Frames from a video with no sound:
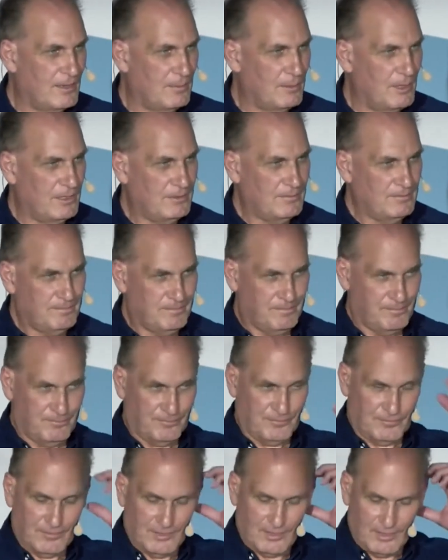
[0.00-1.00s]
Amen.
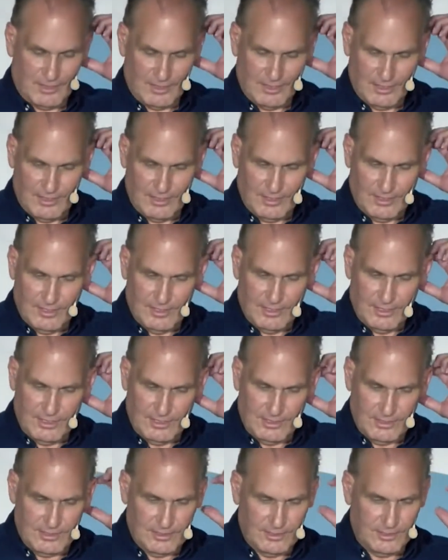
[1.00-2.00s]

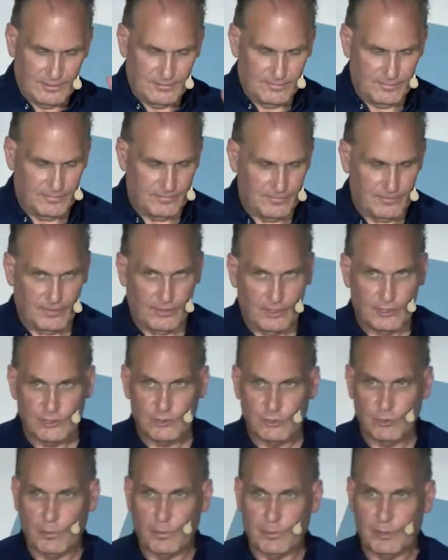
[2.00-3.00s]
And for
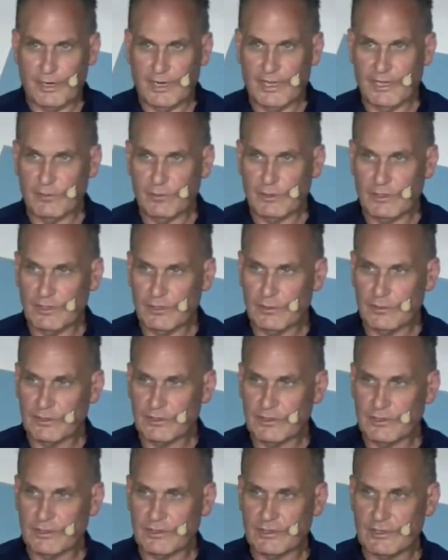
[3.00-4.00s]
those who were praying when I
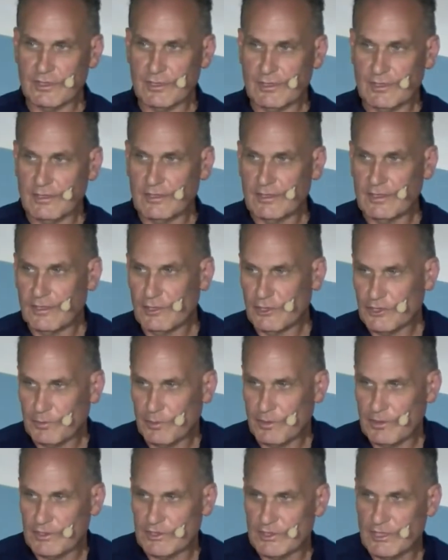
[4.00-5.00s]
was in
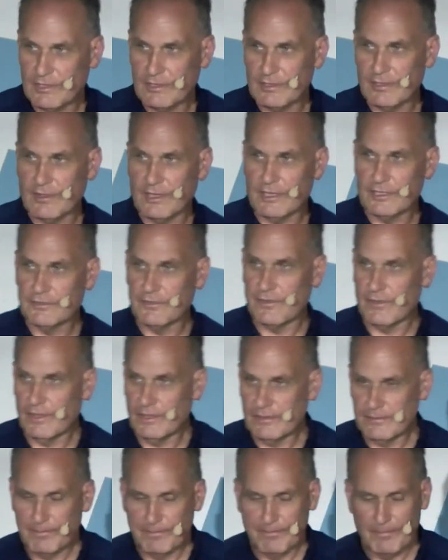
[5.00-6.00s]
hospital sick, thanks for
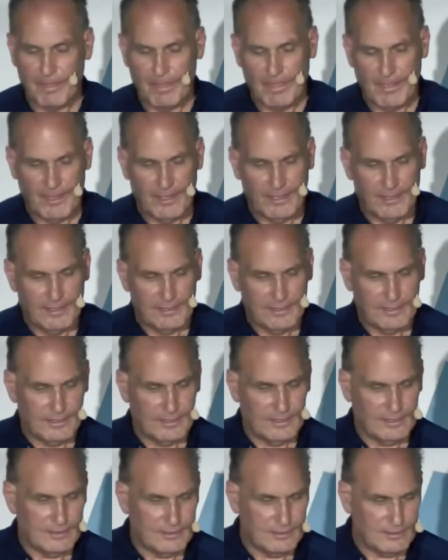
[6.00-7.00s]
that.
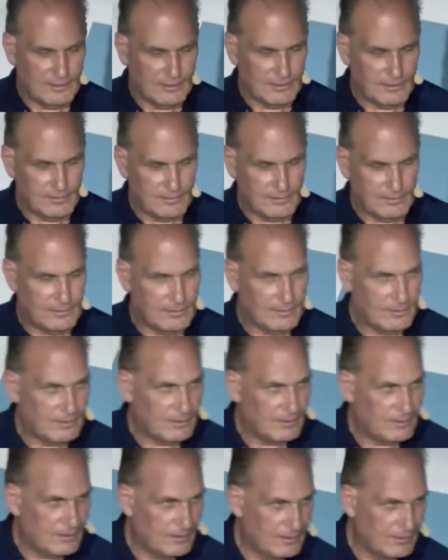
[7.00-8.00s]
And
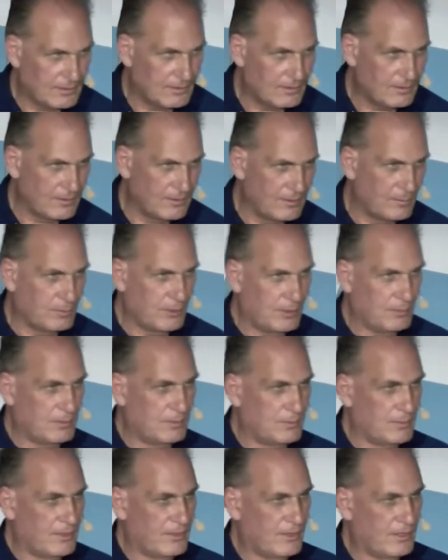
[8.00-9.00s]
the
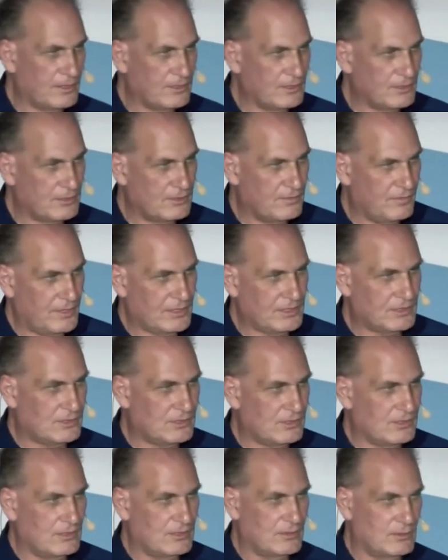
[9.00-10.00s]
problem, I think, is
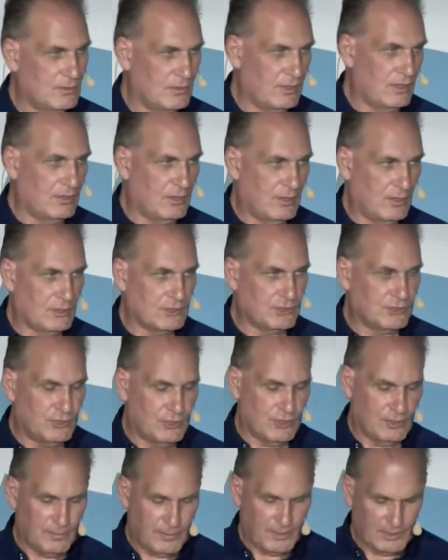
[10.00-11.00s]
fixed, although
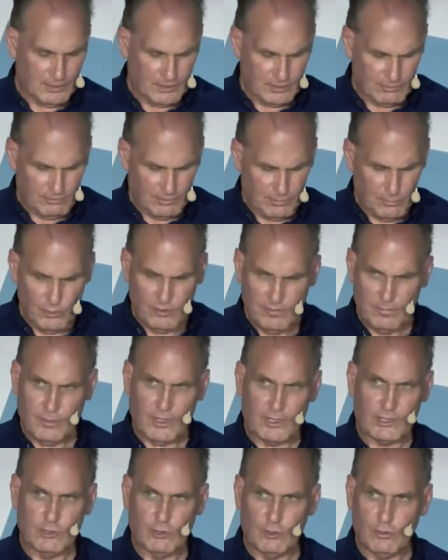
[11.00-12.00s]
long-term they're going to remove
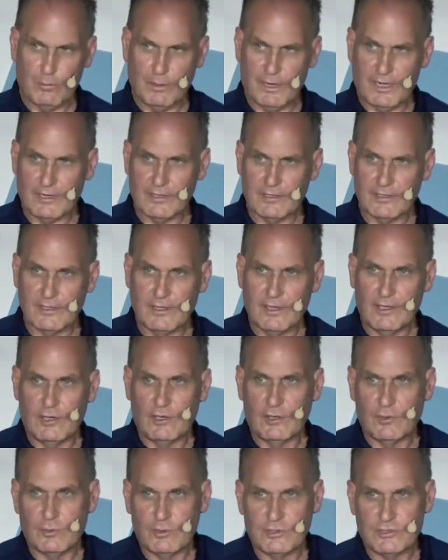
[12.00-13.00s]
my gallbladder,
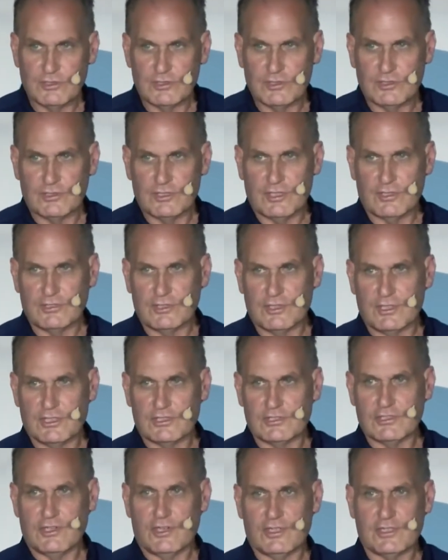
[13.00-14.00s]
which is such an
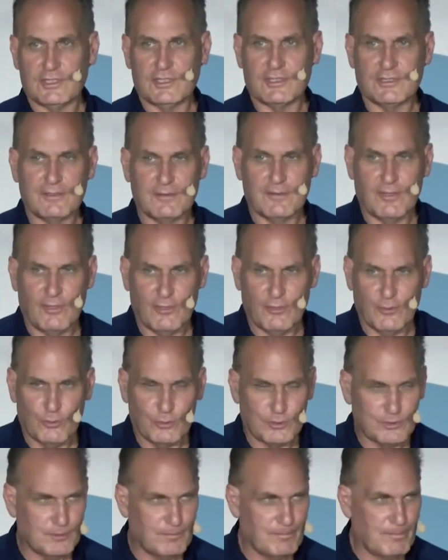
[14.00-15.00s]
exciting
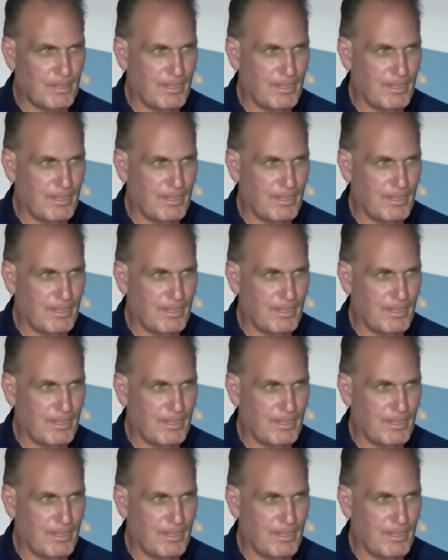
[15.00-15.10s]
thought.